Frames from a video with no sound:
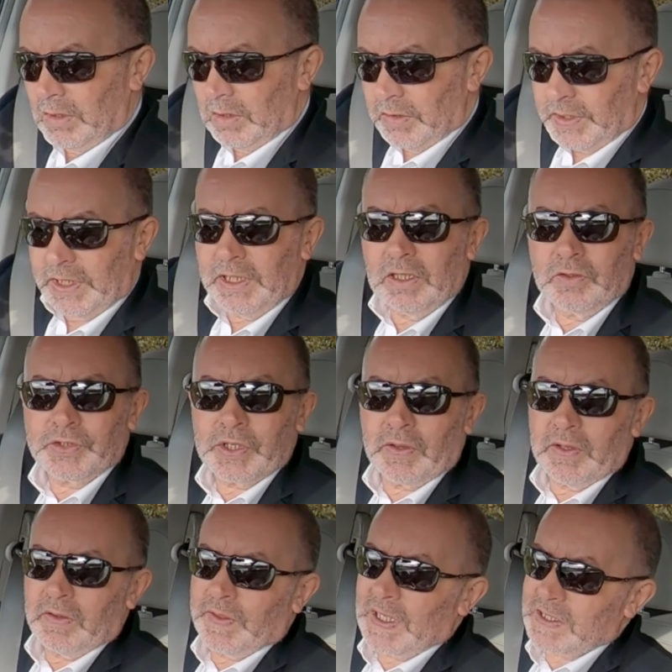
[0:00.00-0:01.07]
There you go. So
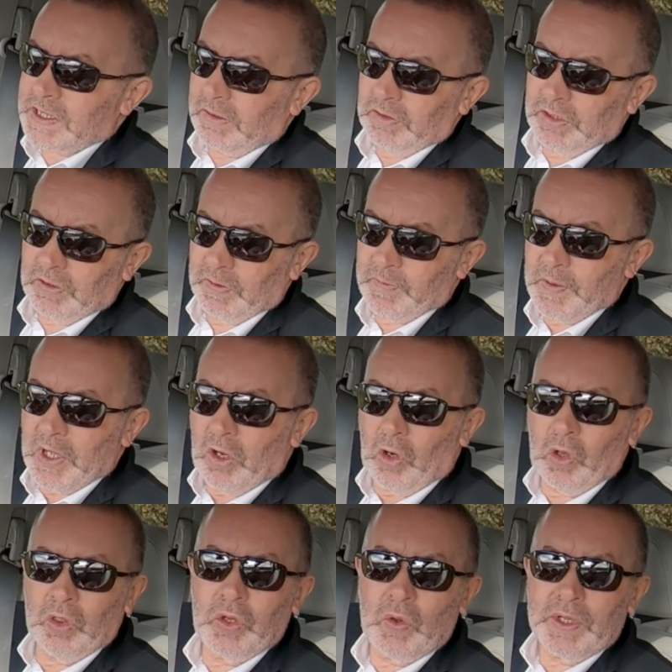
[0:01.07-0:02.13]
that's how you do it.
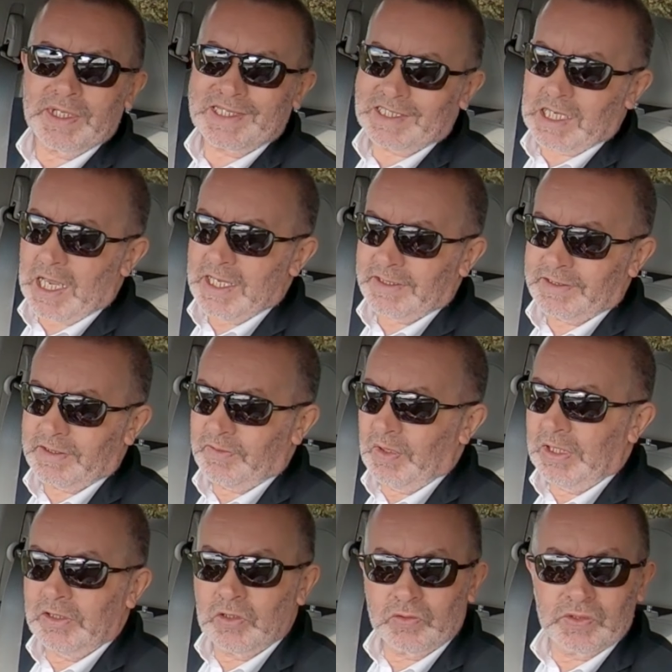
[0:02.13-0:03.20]
Although it says
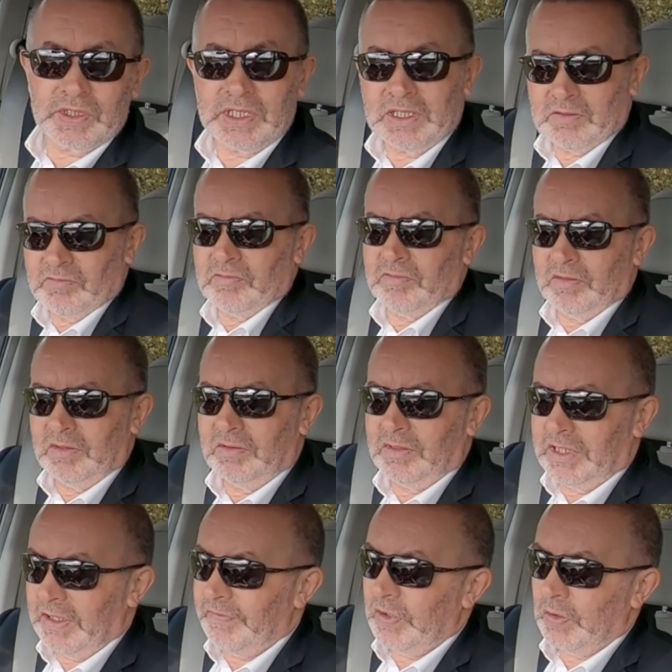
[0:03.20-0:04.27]
it doesn't
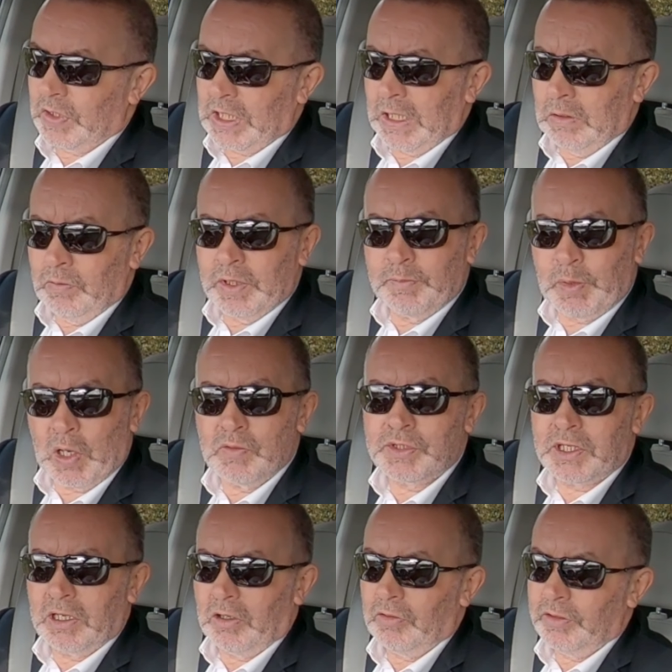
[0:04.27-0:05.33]
give you a clue with
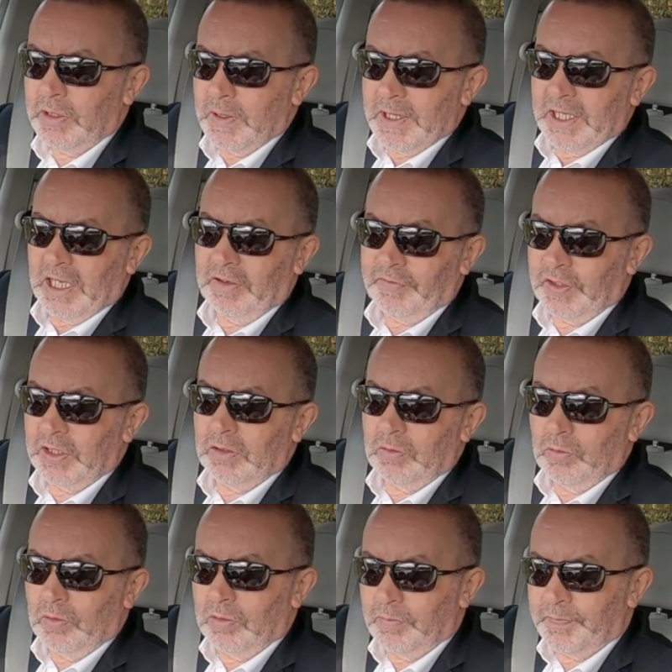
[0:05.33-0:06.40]
postcode, if
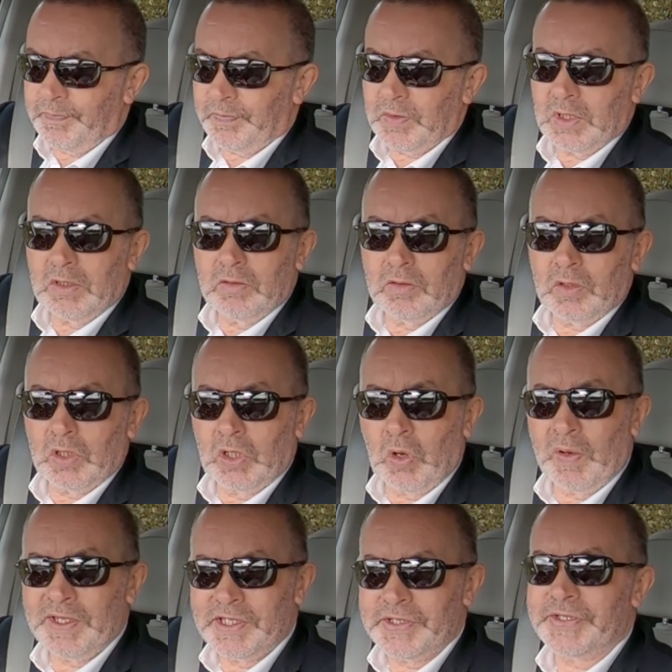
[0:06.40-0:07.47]
you go
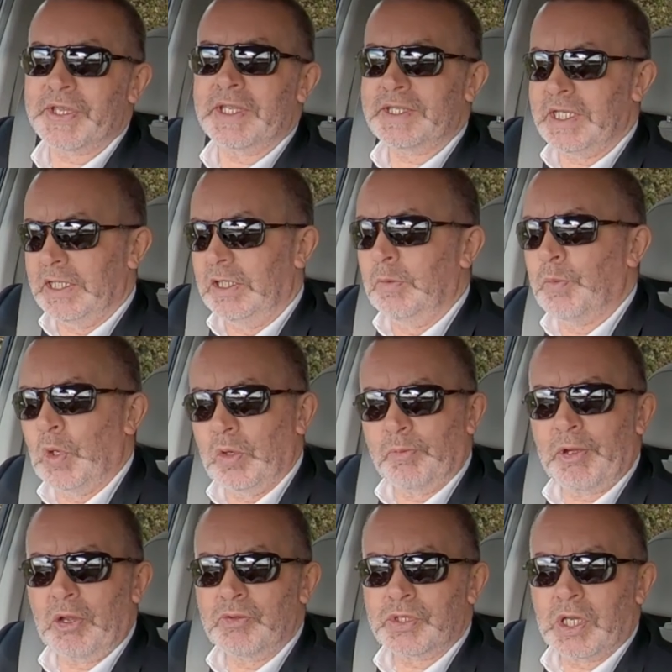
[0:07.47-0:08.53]
into city and you put the
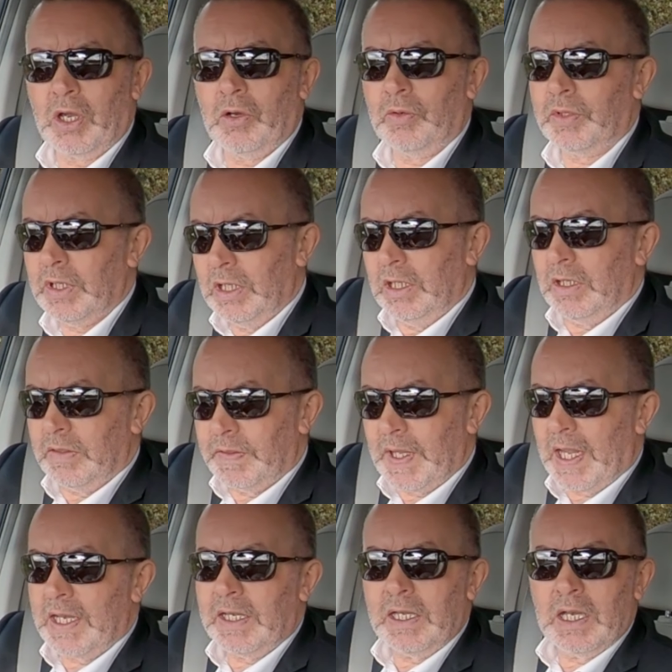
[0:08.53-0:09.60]
postcode,
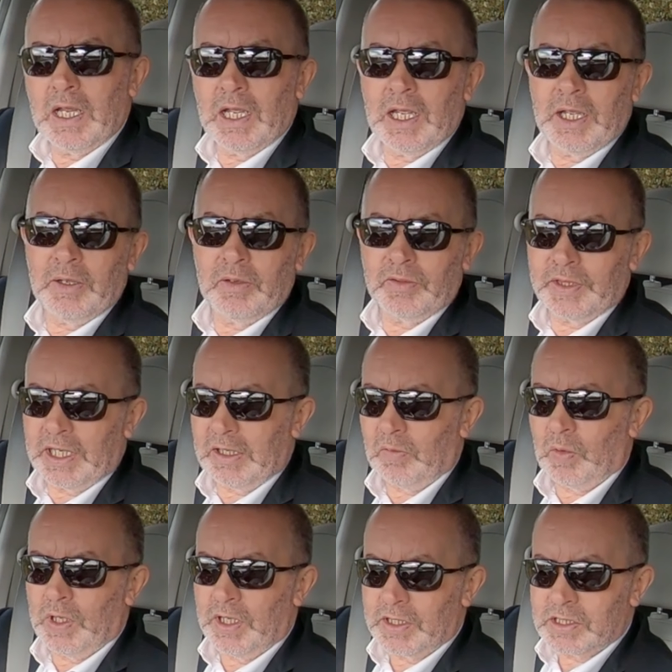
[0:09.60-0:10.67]
then it
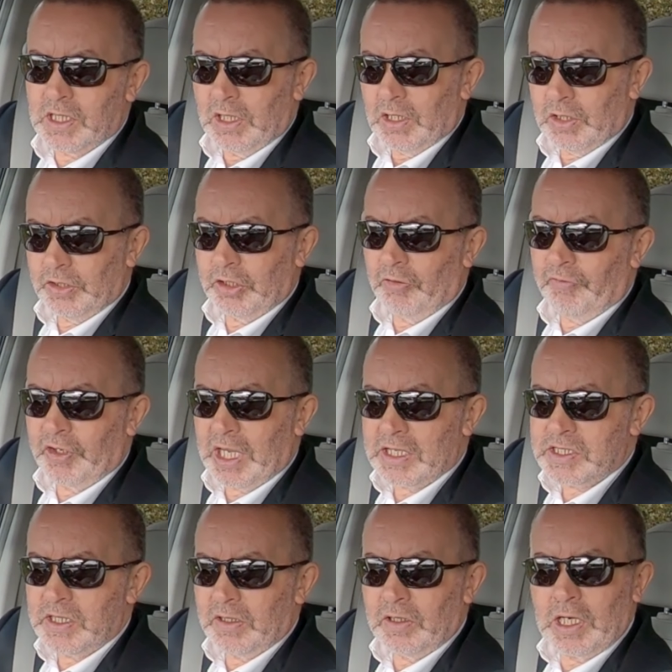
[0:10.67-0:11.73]
works. And don't forget
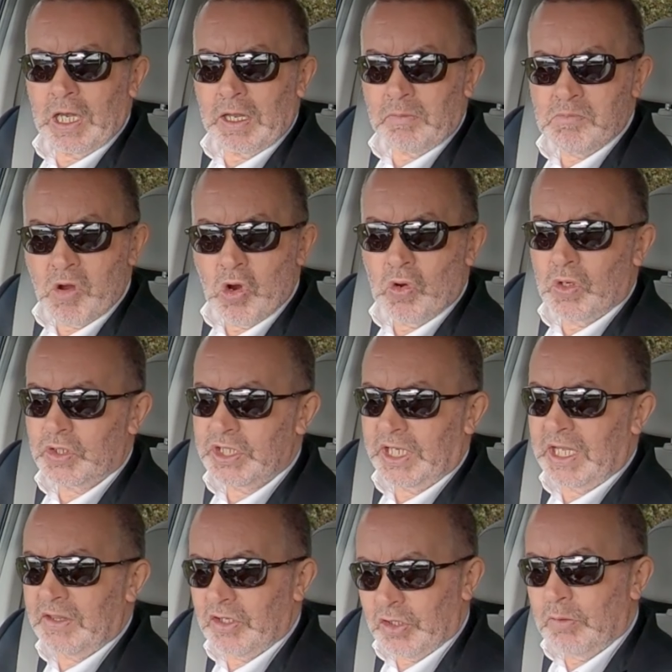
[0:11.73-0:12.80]
to click more to
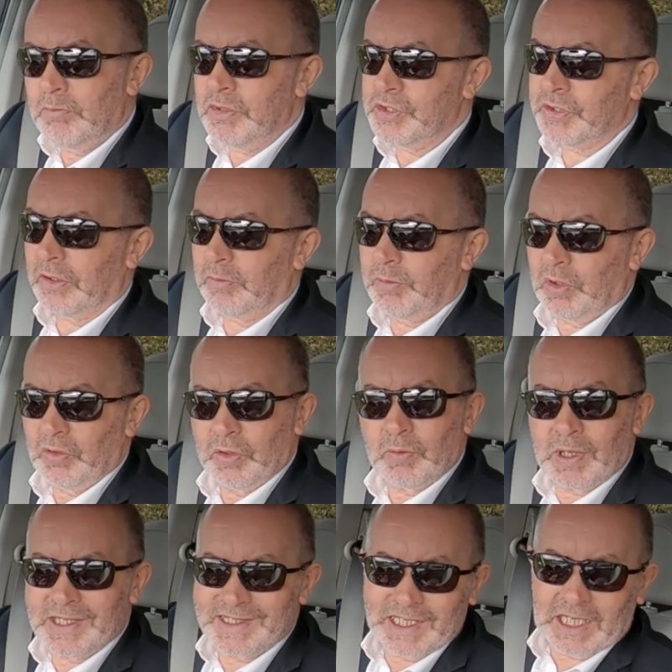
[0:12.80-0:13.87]
get the numbers up.
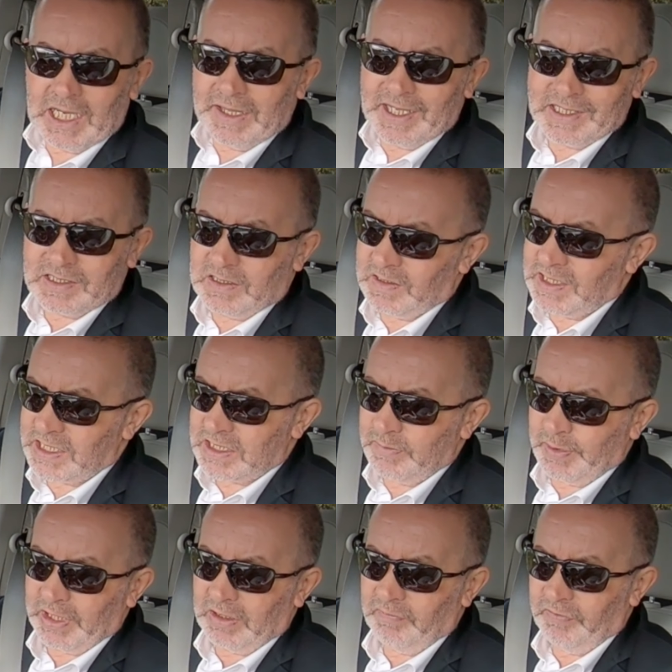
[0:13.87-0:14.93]
Otherwise, again, that's a
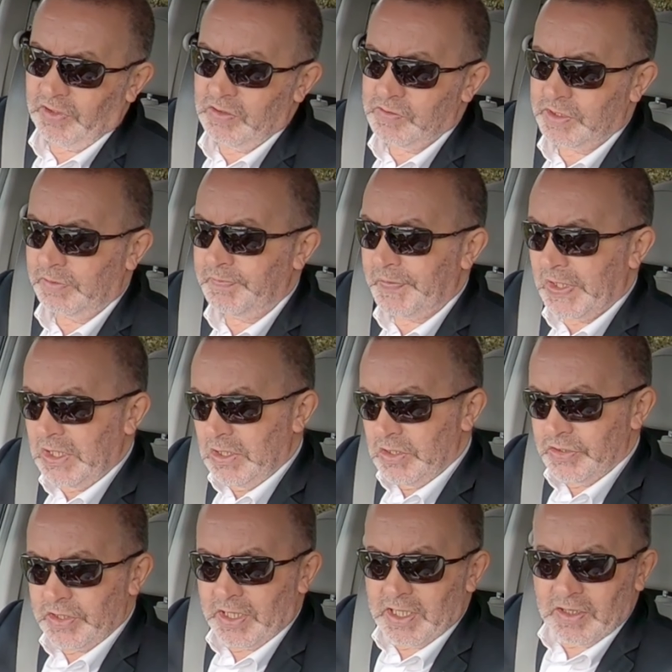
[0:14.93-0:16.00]
bit confusing.
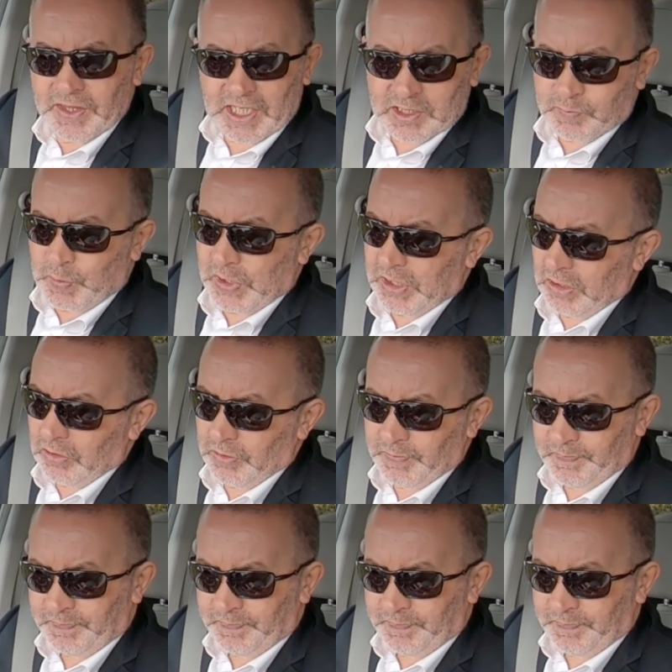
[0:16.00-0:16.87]
So that's pretty good.